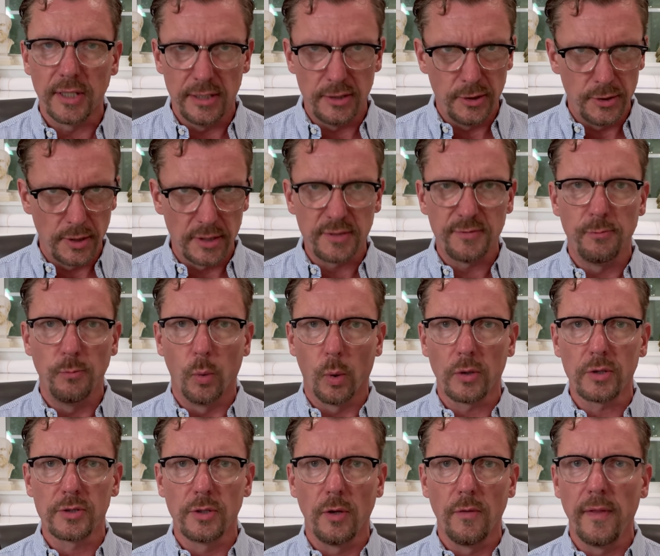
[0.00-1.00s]
It just
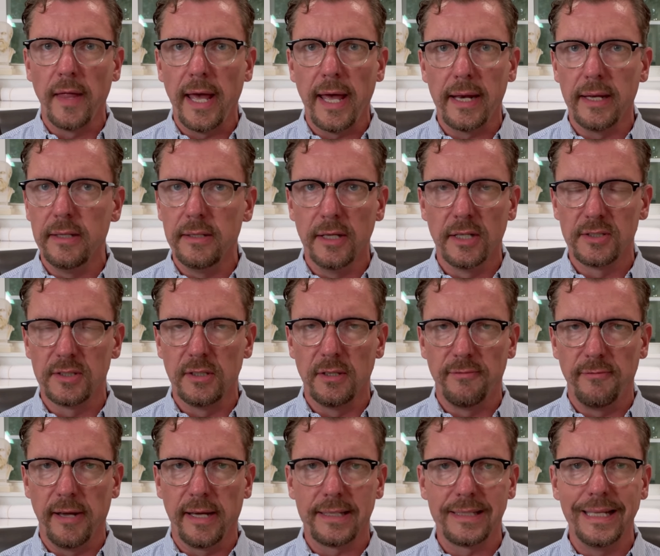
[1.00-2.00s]
works on that and doesn't
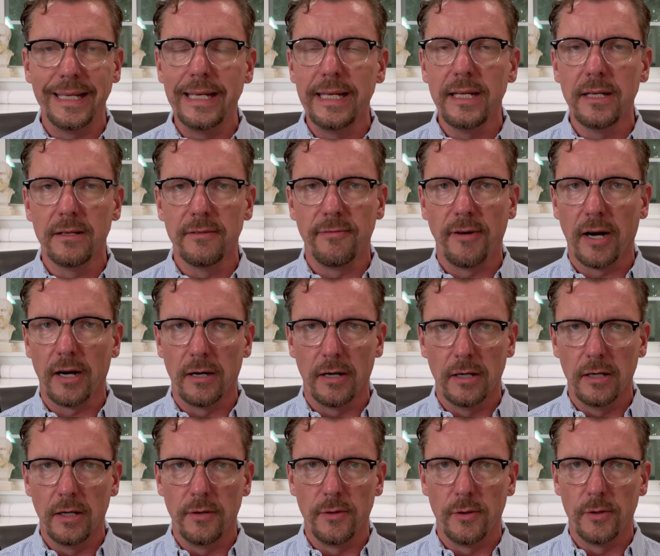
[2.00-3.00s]
affect any of our
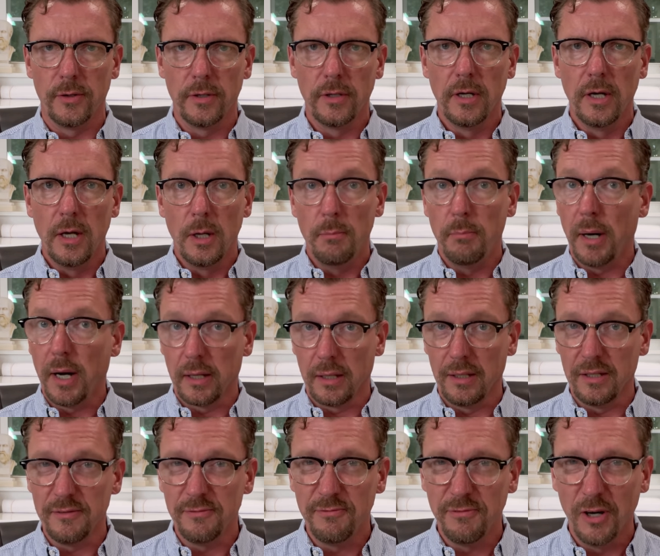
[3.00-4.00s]
other
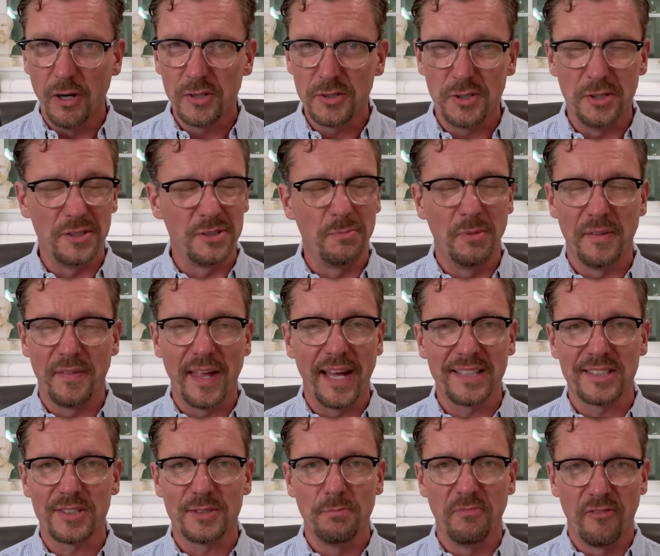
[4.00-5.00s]
bodily functions, but
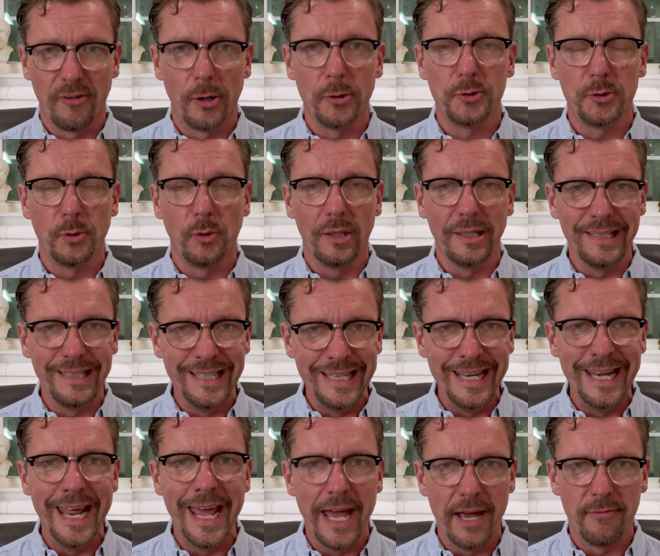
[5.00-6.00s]
that's virtually
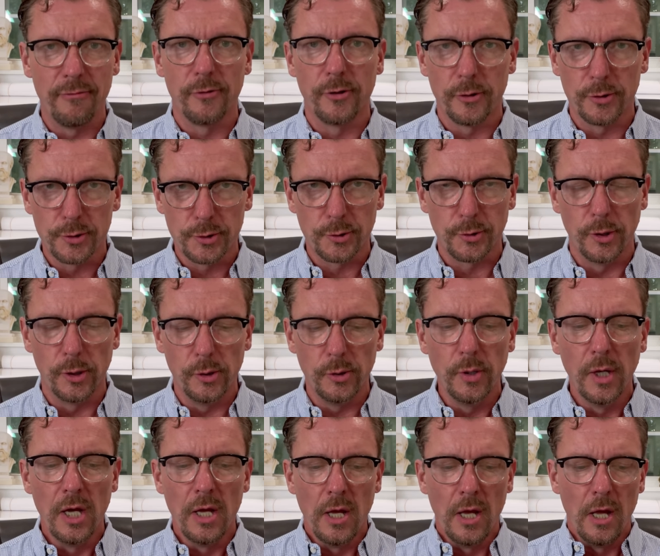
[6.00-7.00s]
never
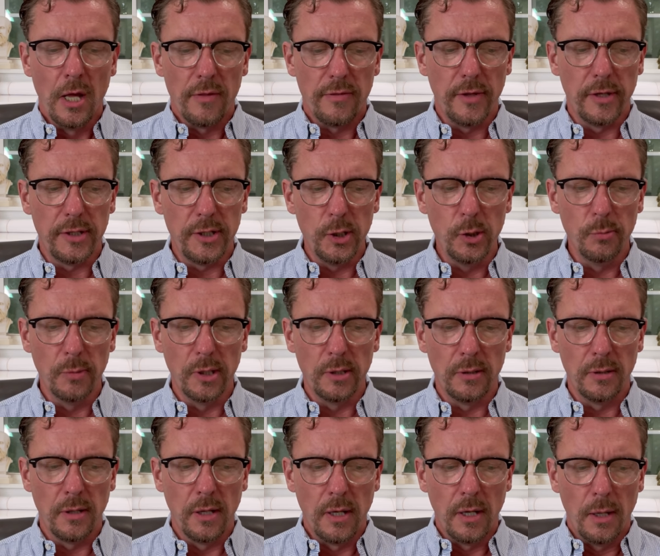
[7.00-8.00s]
true. The
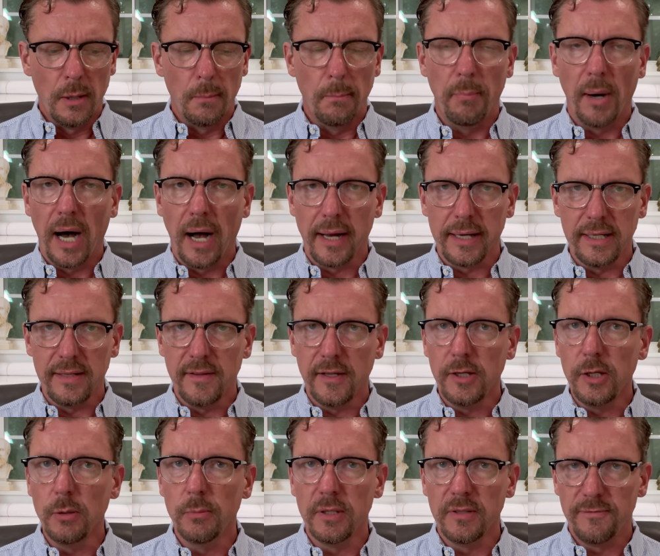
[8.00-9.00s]
human body, the
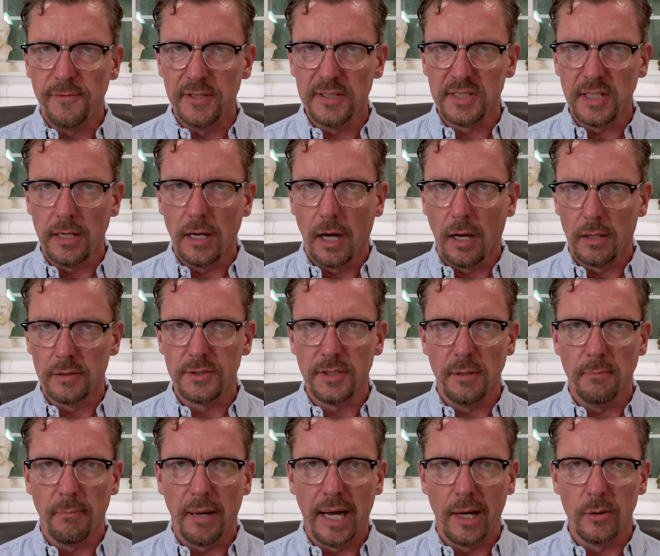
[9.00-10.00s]
human physiology
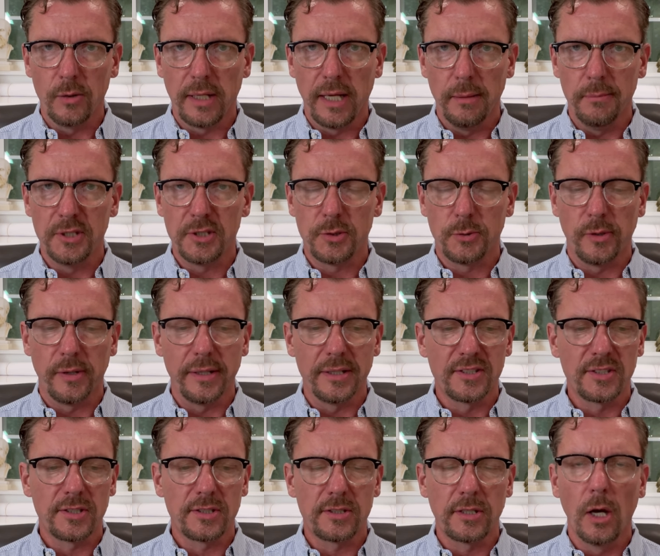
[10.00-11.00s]
and biochemistry is
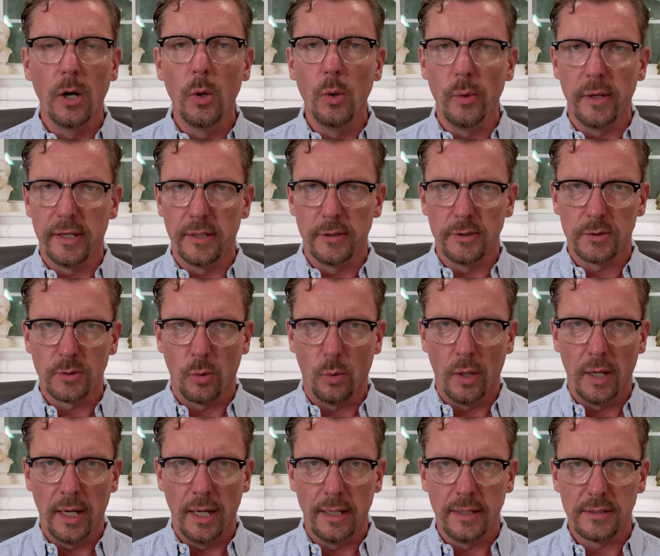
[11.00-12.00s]
so
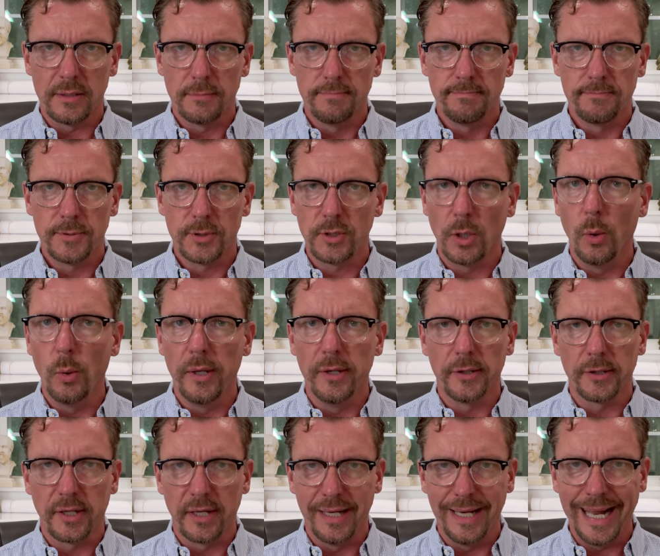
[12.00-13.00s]
intertwined, so
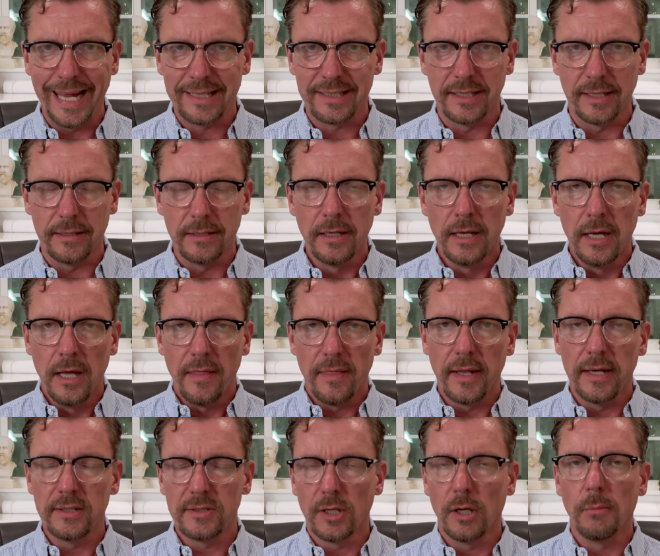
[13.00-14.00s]
interconnected
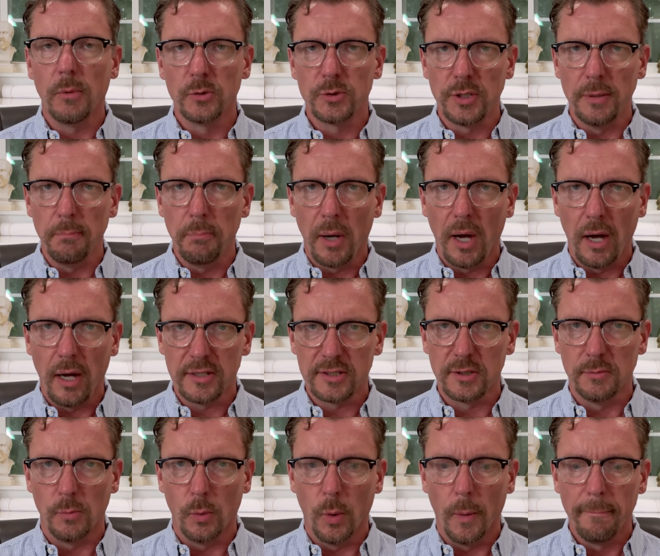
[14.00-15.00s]
that it's almost
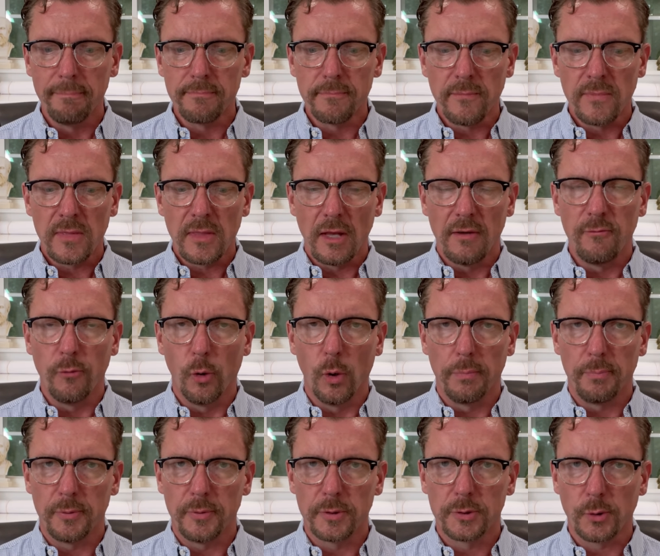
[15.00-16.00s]
impossible for
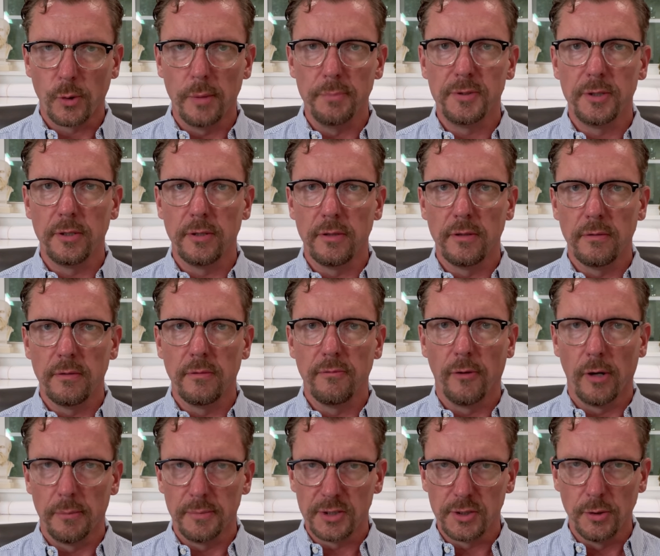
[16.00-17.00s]
a prescription
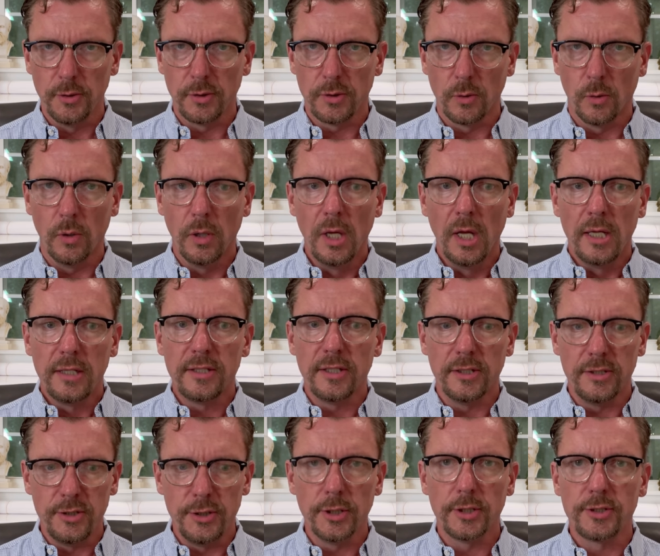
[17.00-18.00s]
pharmaceutical to
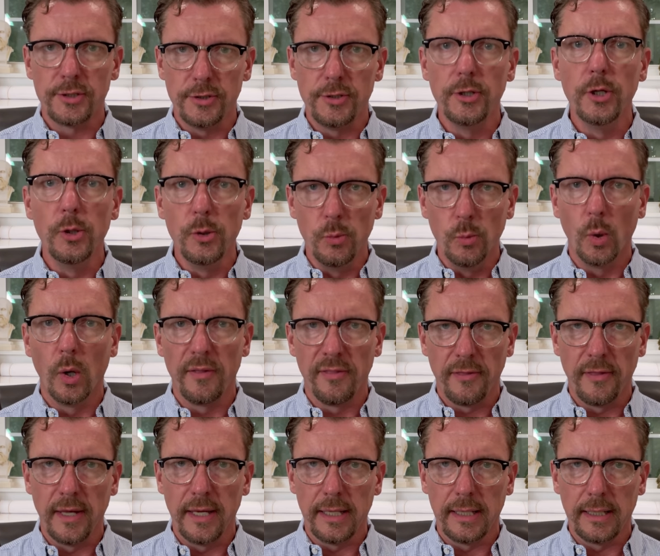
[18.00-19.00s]
just do one
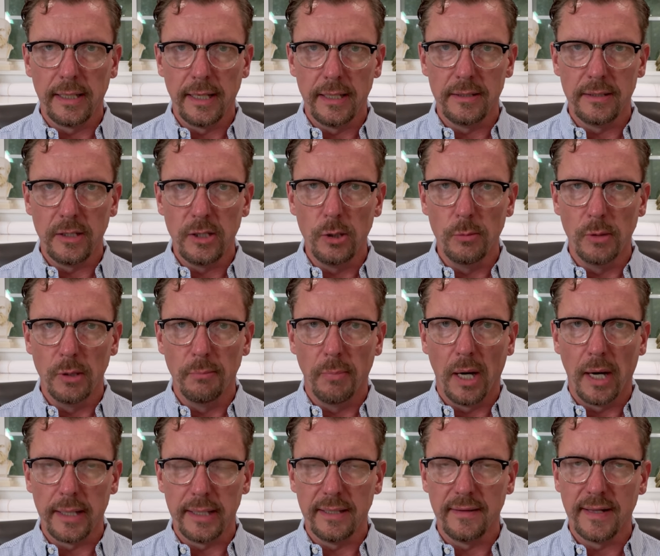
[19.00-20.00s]
thing in the human
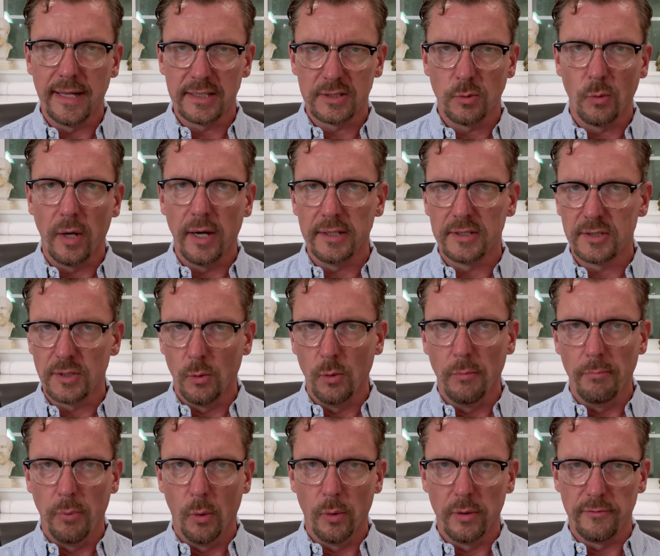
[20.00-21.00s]
body. And that's why it's so
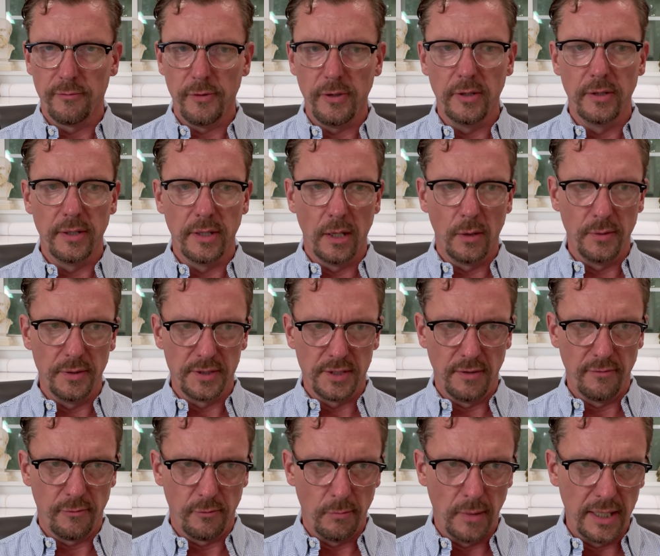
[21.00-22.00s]
important for you to know this
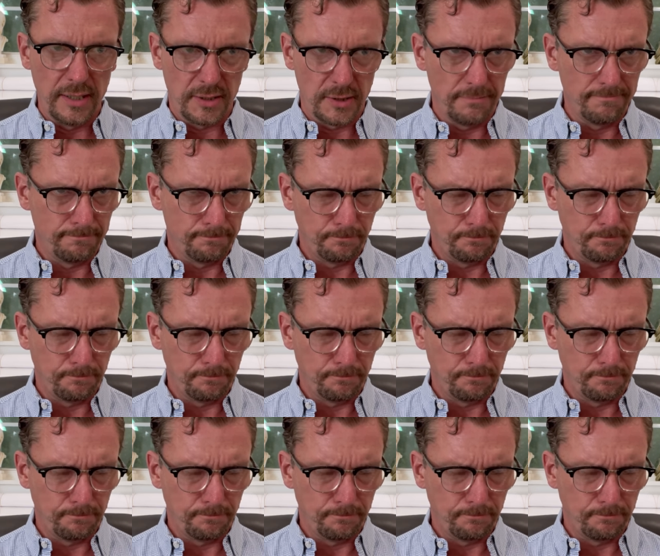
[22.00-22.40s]
information.